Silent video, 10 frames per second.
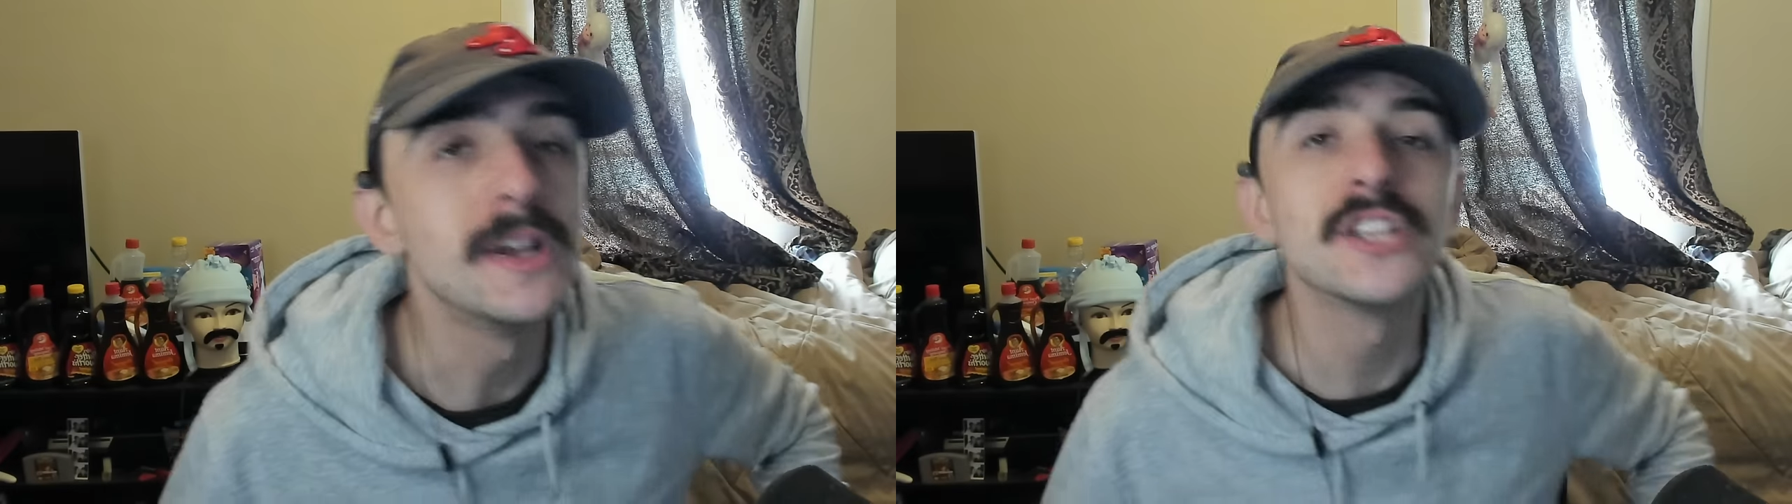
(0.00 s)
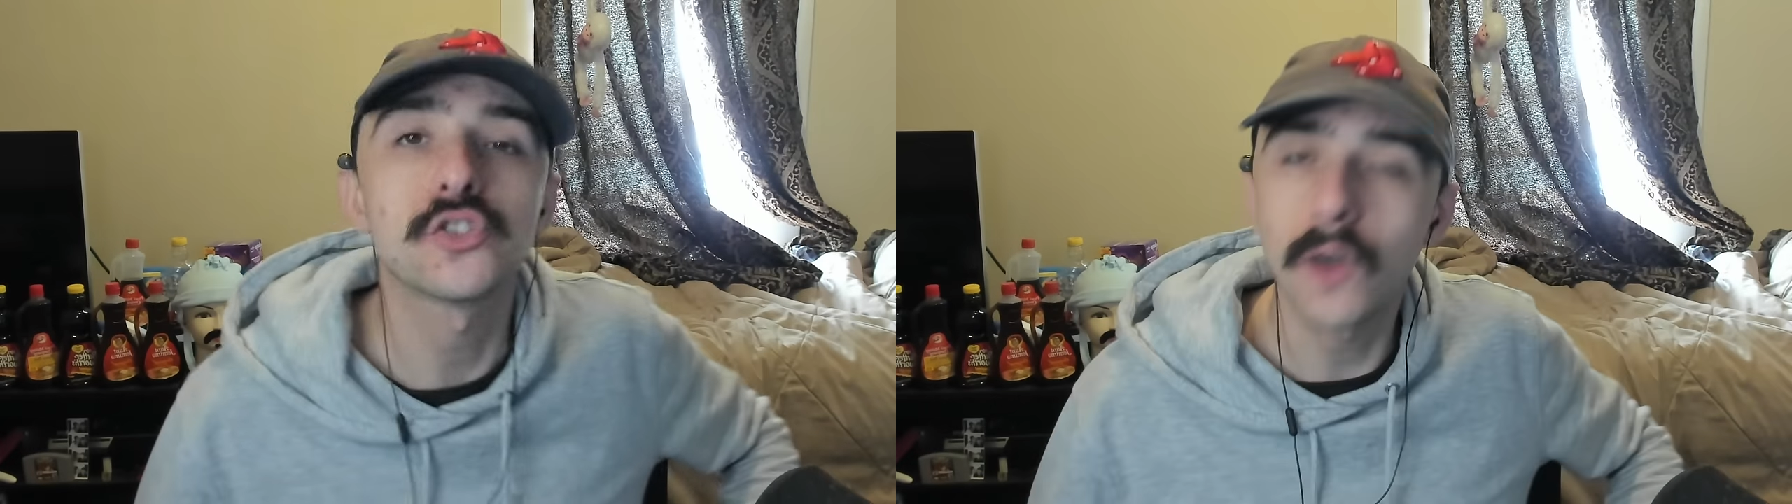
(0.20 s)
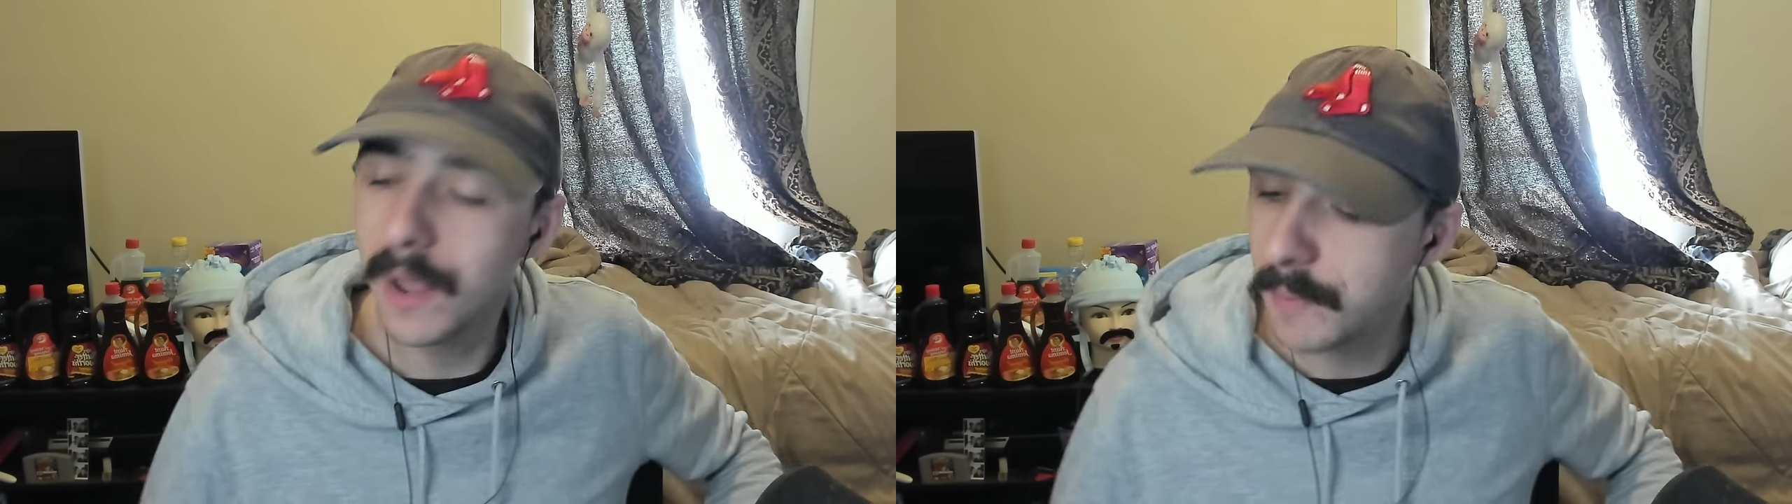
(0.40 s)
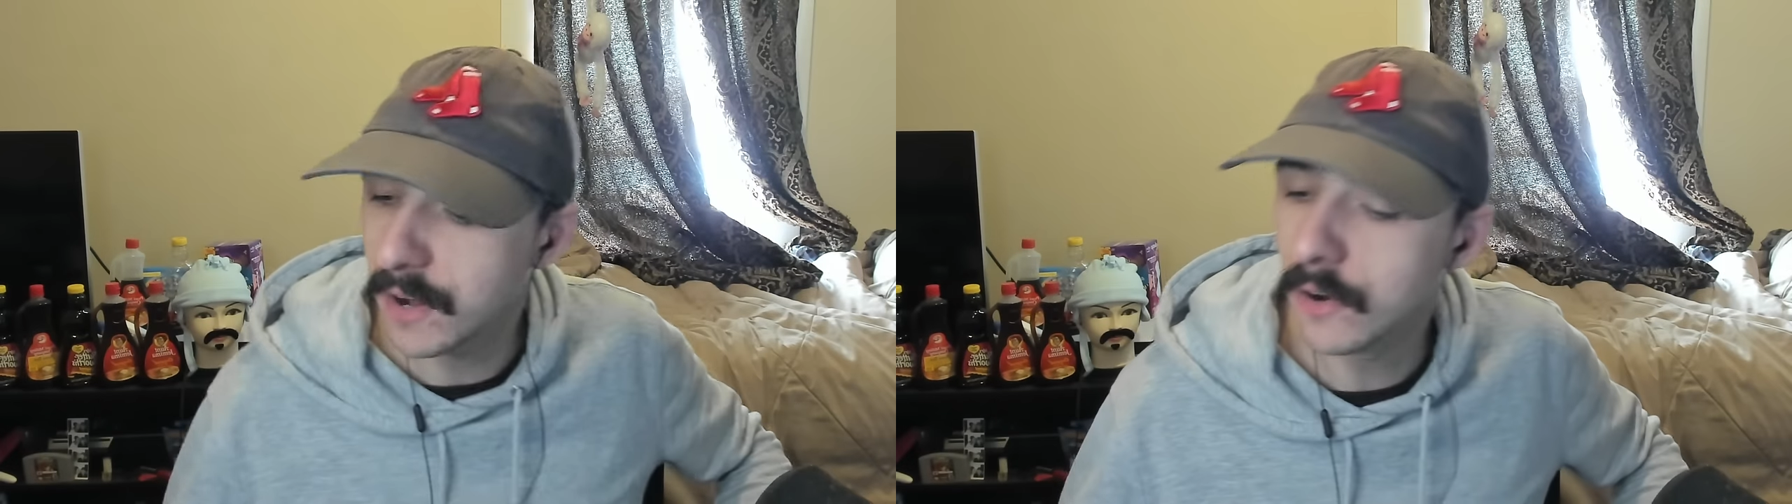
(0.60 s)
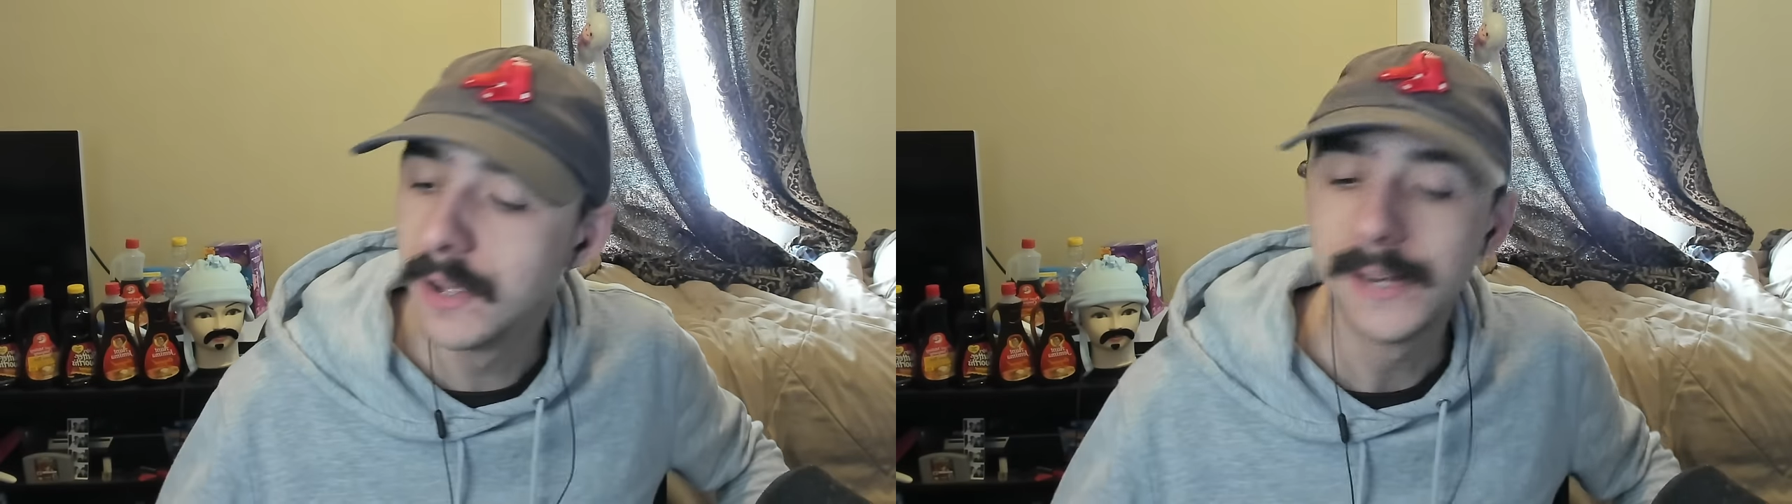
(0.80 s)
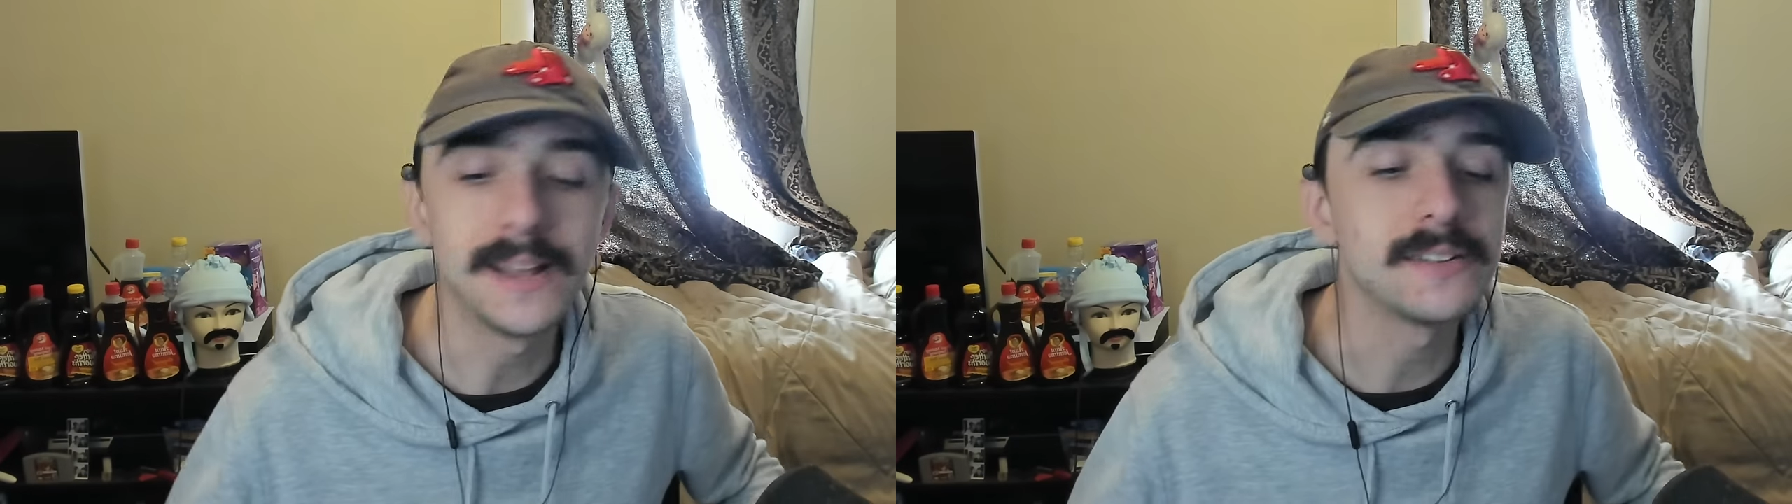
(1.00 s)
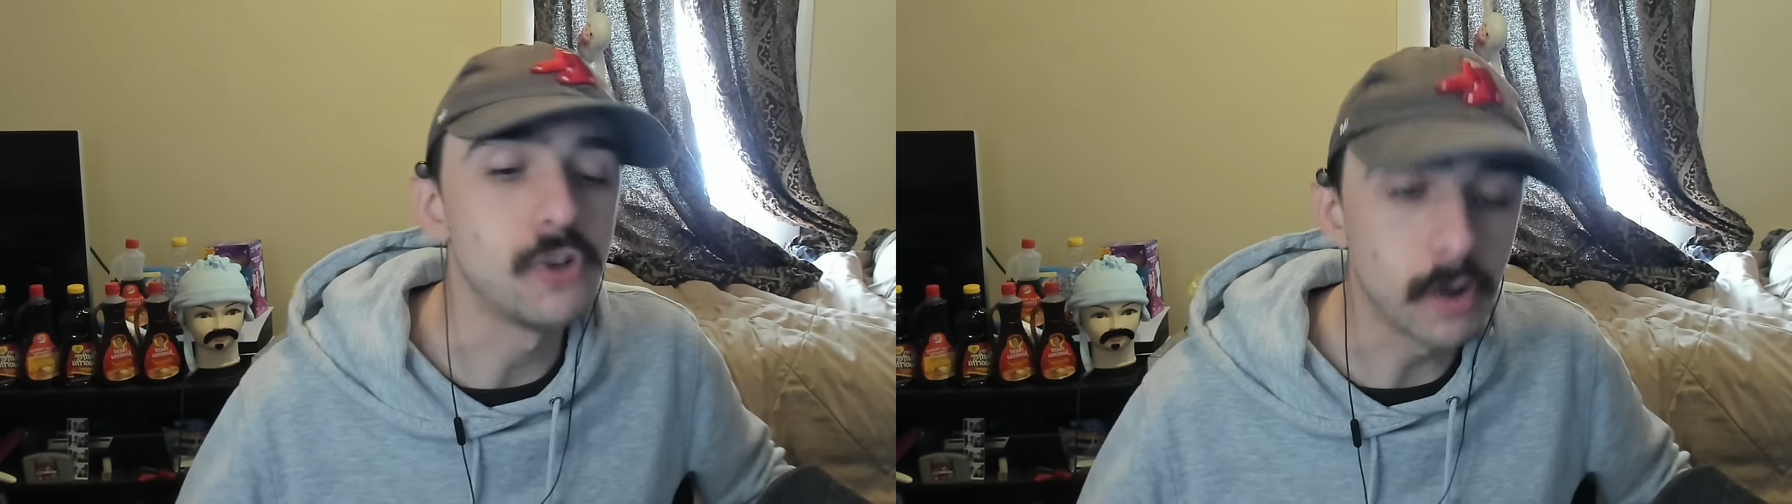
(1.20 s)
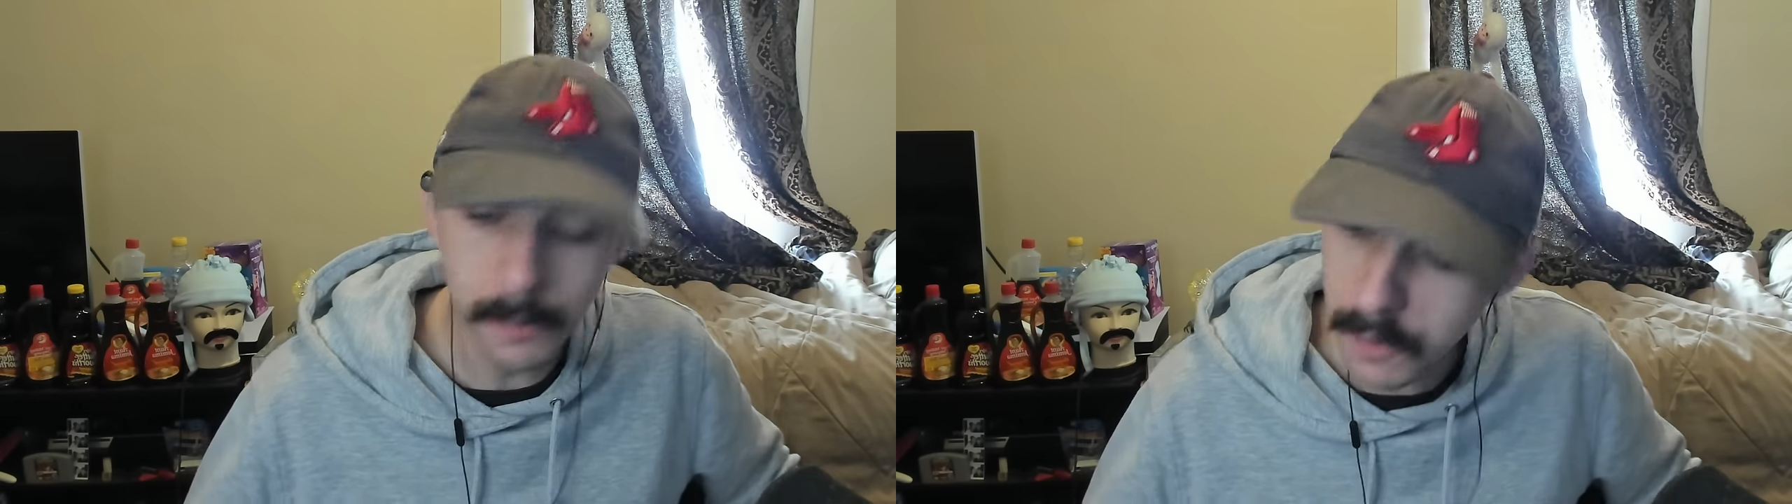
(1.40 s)
Try better. Now,
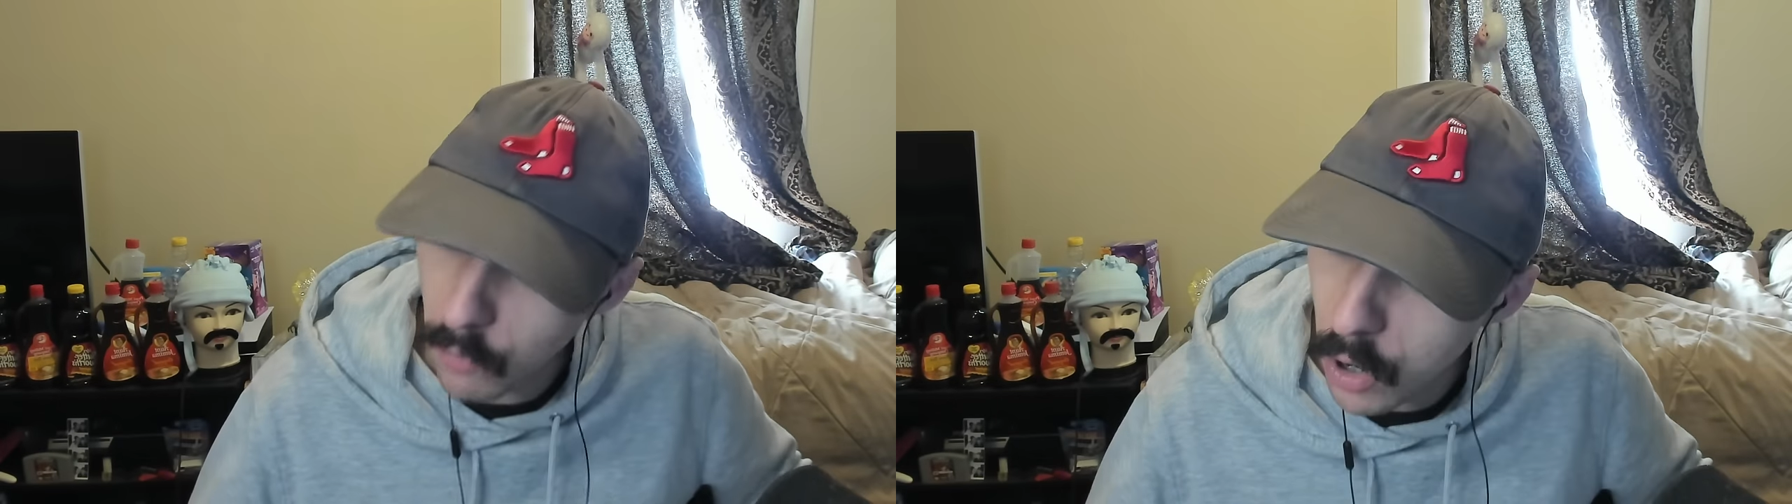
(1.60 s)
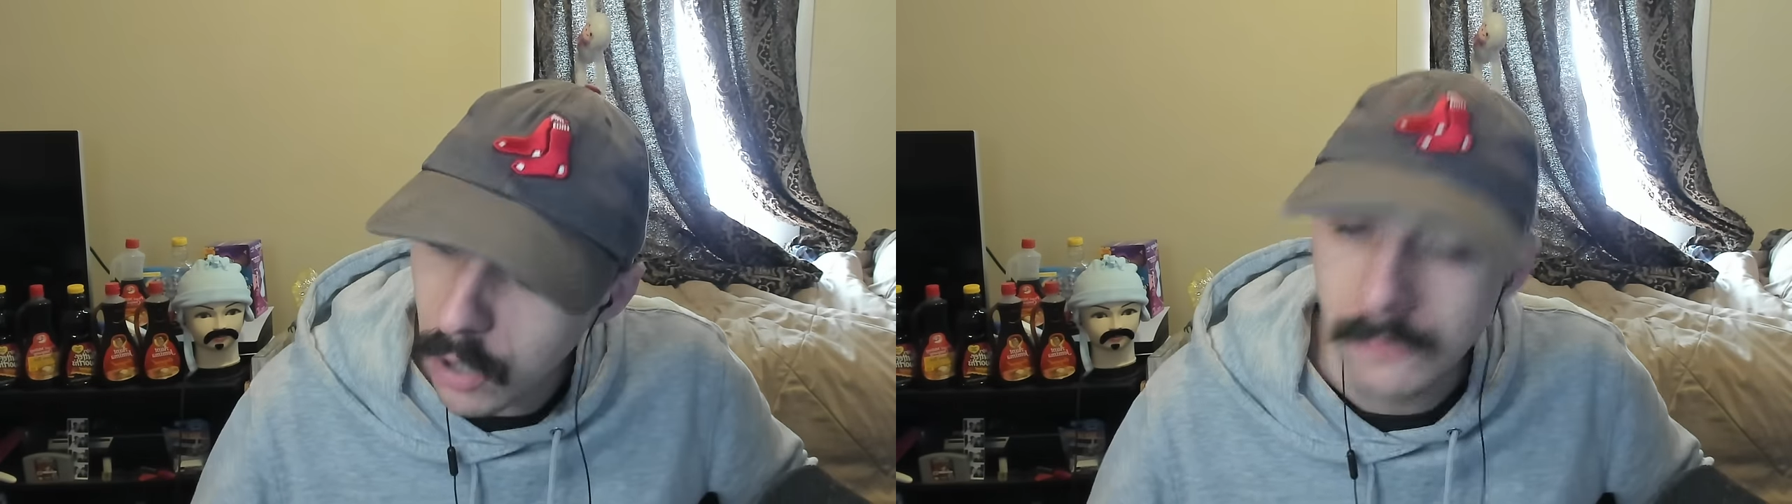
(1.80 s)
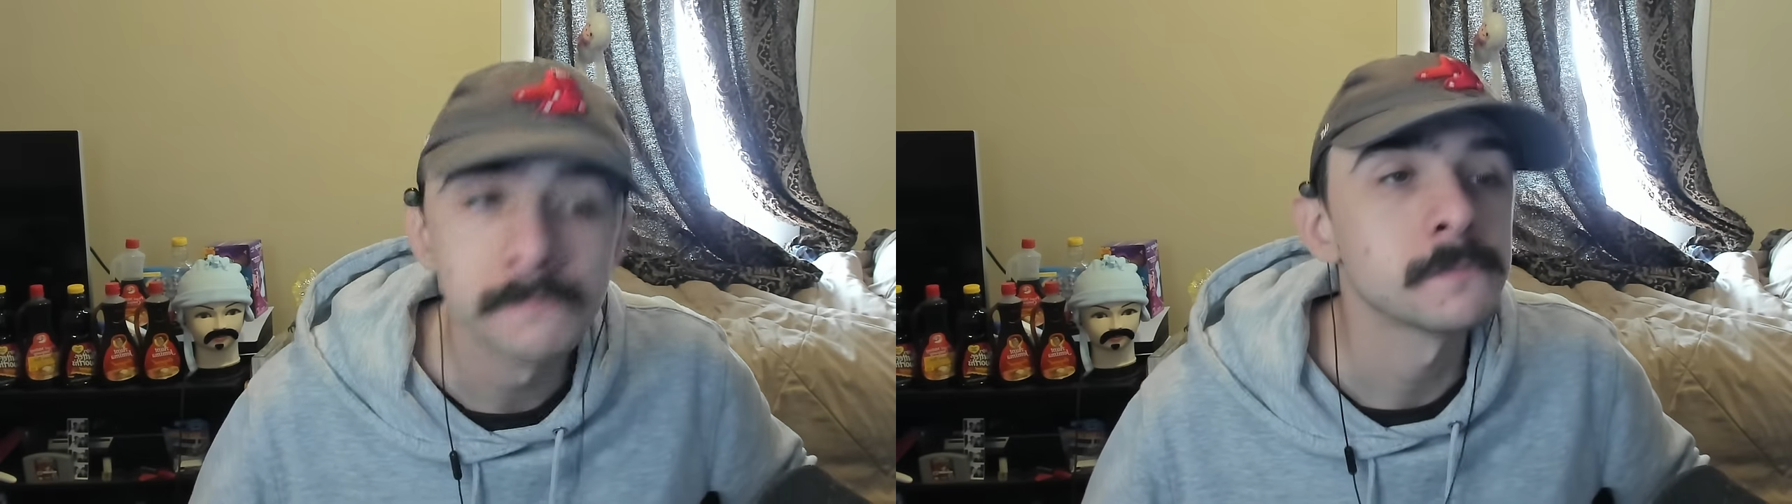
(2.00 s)
don't get me wrong.